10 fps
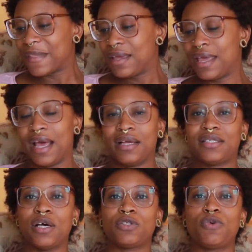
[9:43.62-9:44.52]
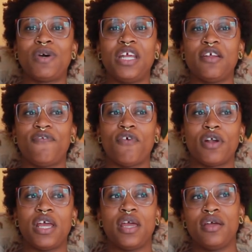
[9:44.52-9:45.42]
Yeah, so 20 to
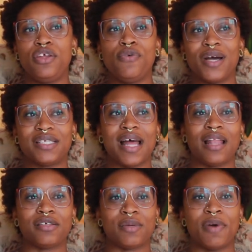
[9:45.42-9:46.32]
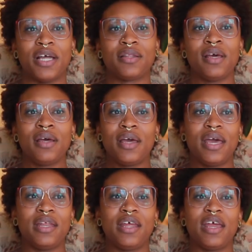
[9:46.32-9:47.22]
40 US dollars a month.
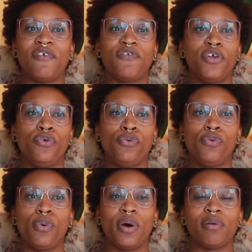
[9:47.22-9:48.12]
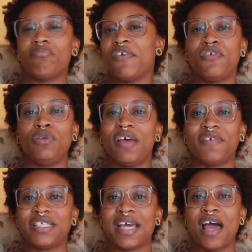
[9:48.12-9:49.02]
And if you live
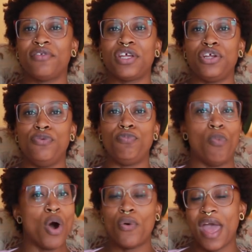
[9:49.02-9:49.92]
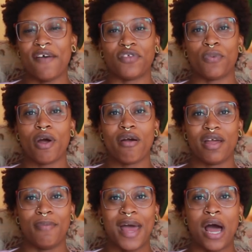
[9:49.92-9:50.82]
in town, then you won't have to
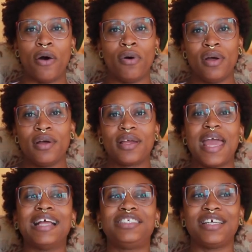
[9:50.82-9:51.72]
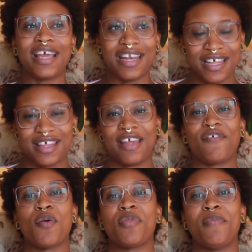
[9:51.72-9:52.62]
worry about catching anything
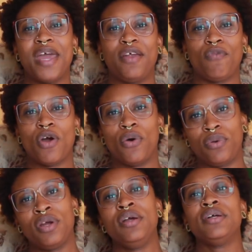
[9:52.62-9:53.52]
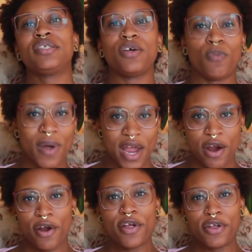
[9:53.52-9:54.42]
from the main road to
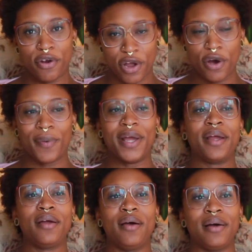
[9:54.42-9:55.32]
where you're going.